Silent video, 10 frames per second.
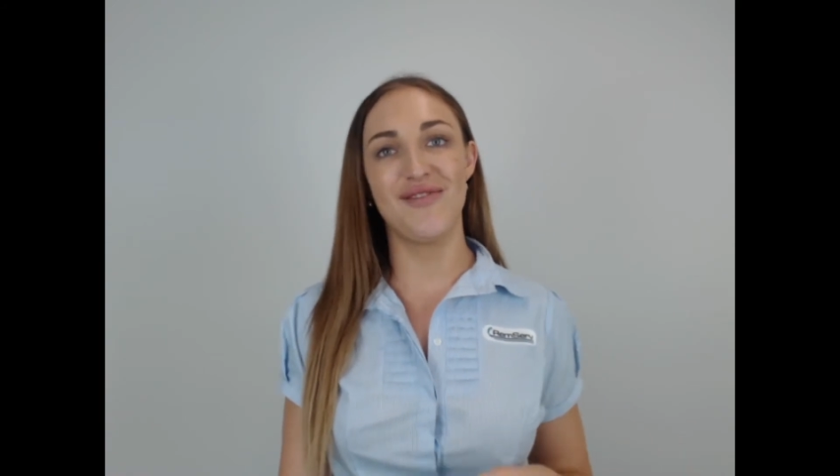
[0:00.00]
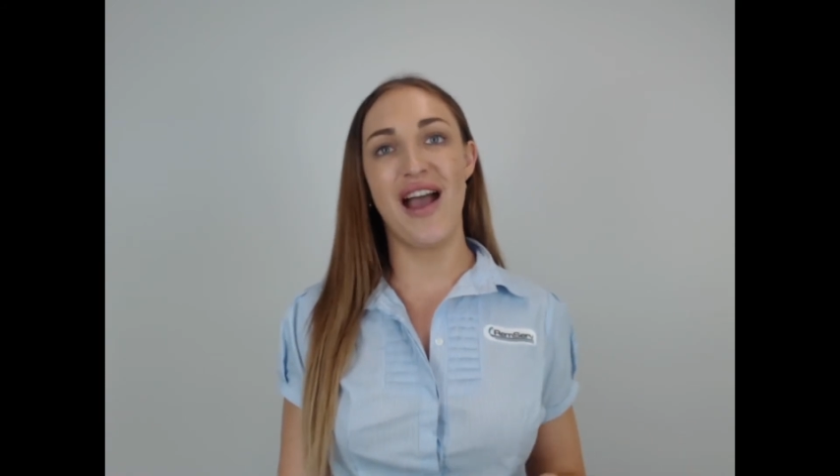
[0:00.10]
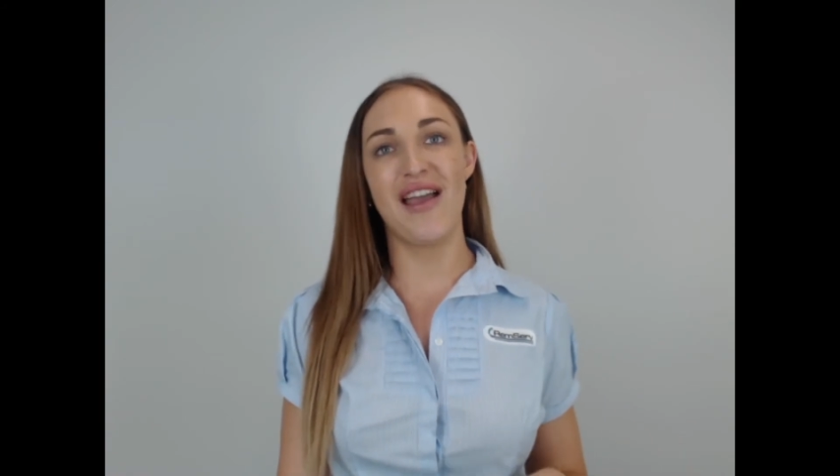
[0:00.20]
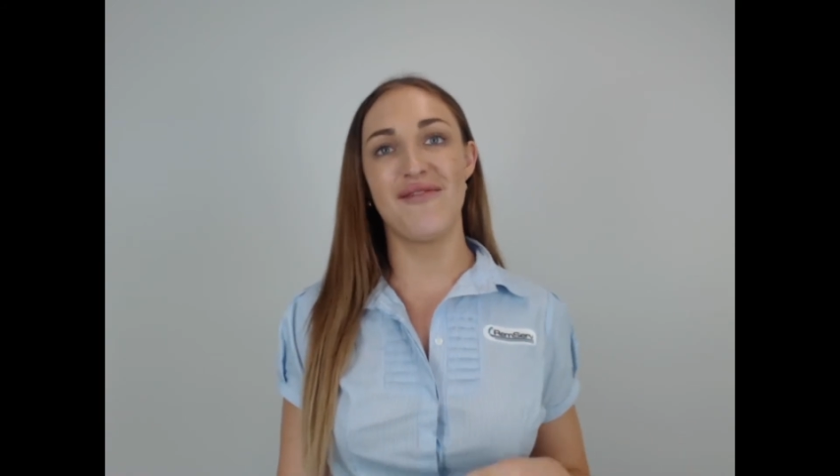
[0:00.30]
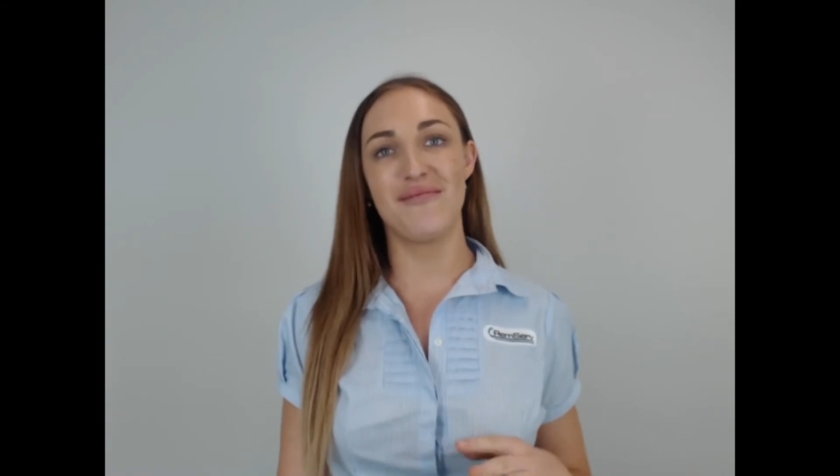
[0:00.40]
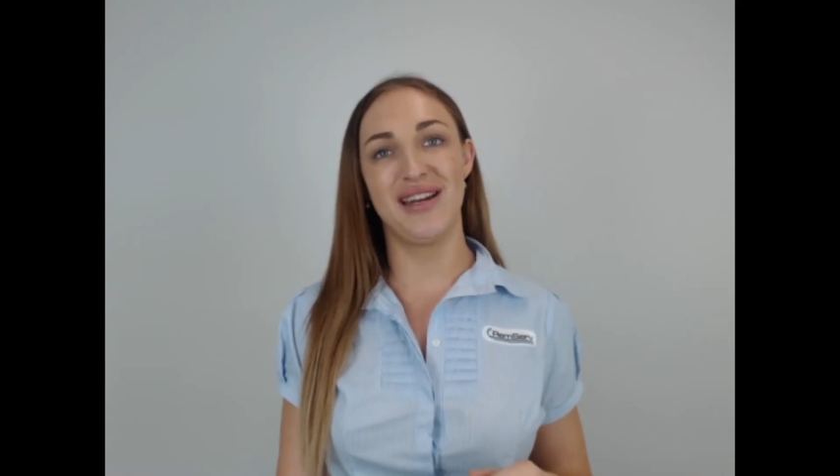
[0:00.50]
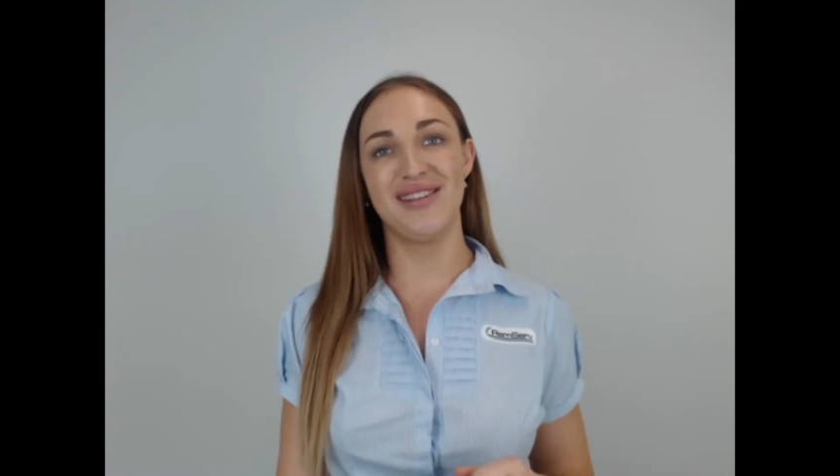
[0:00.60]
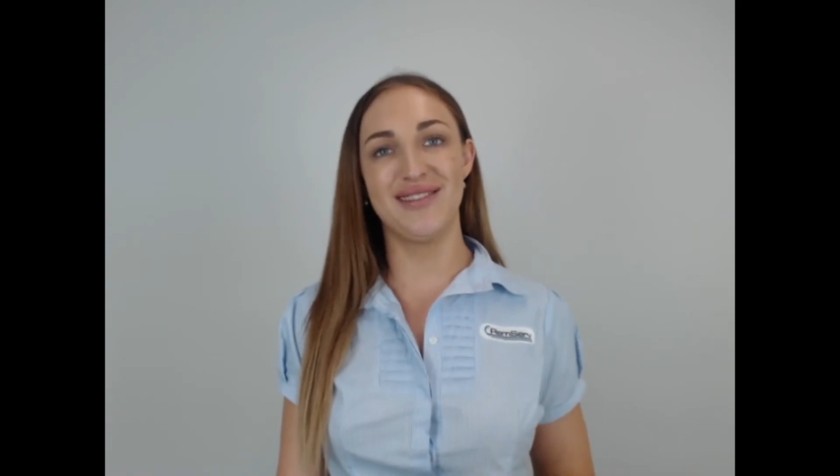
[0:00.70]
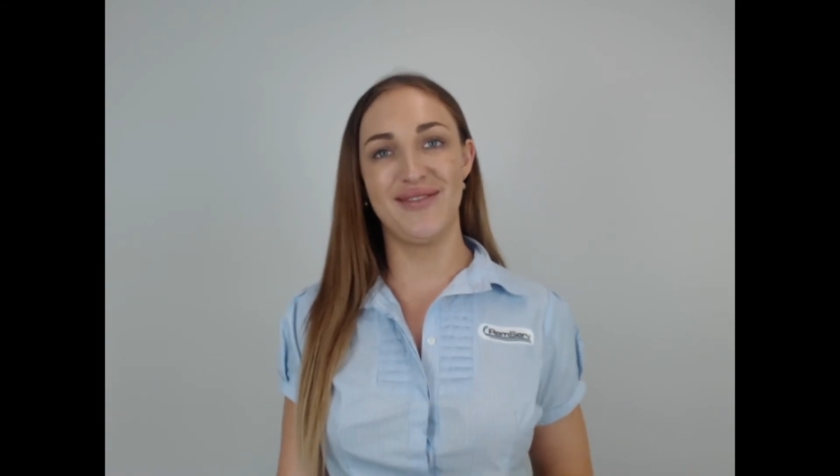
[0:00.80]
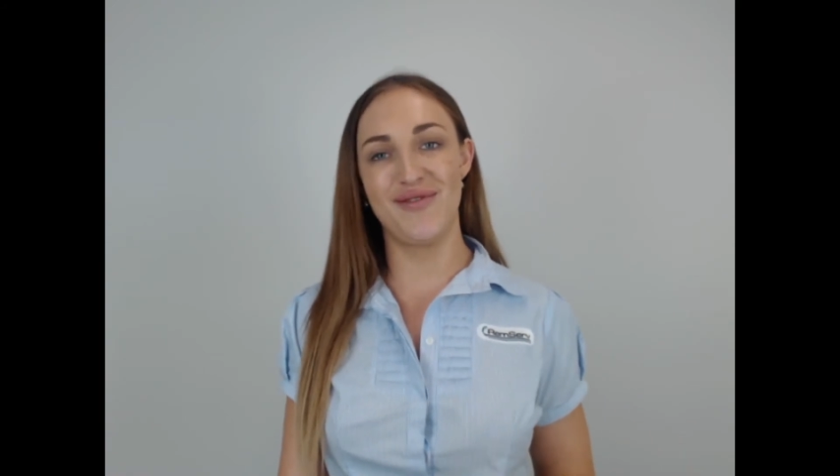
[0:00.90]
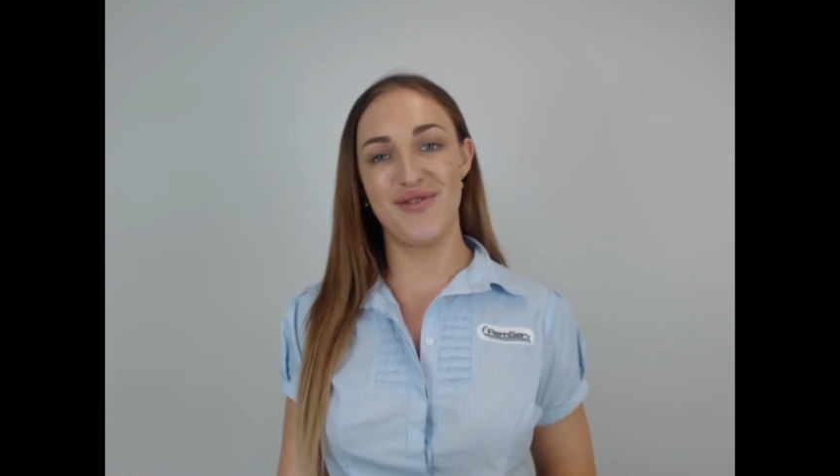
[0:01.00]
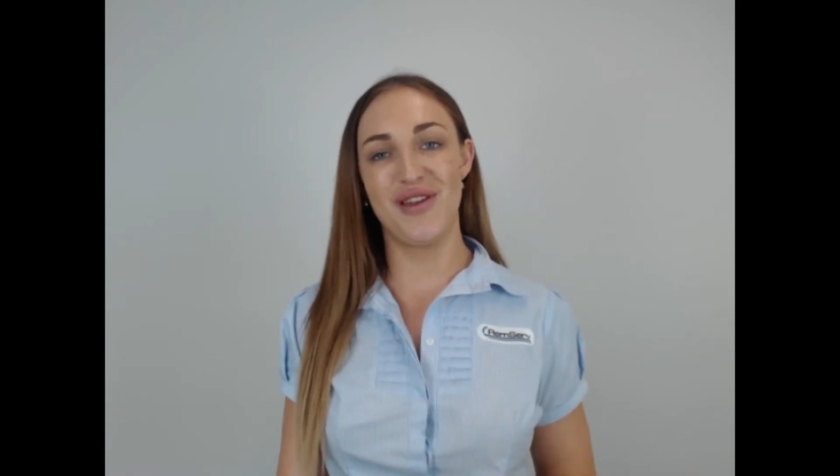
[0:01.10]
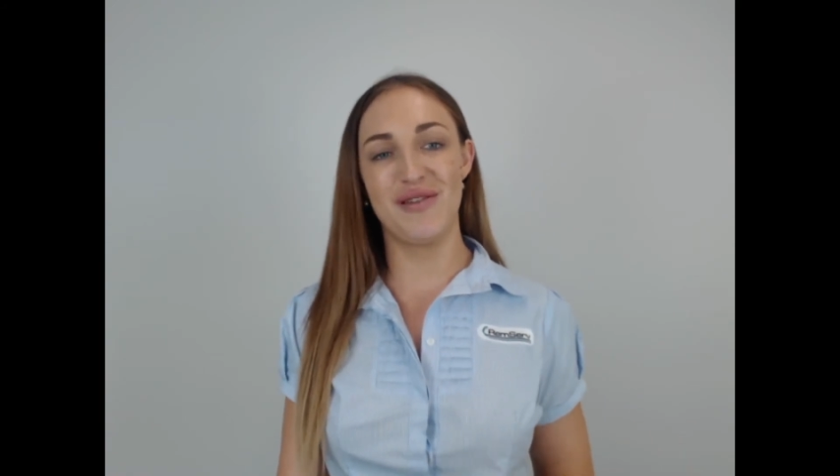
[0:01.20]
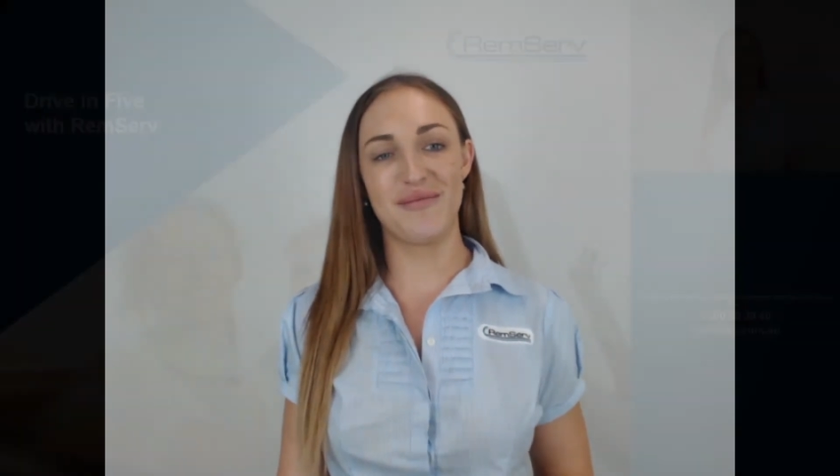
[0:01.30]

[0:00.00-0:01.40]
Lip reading: 5 minutes for you.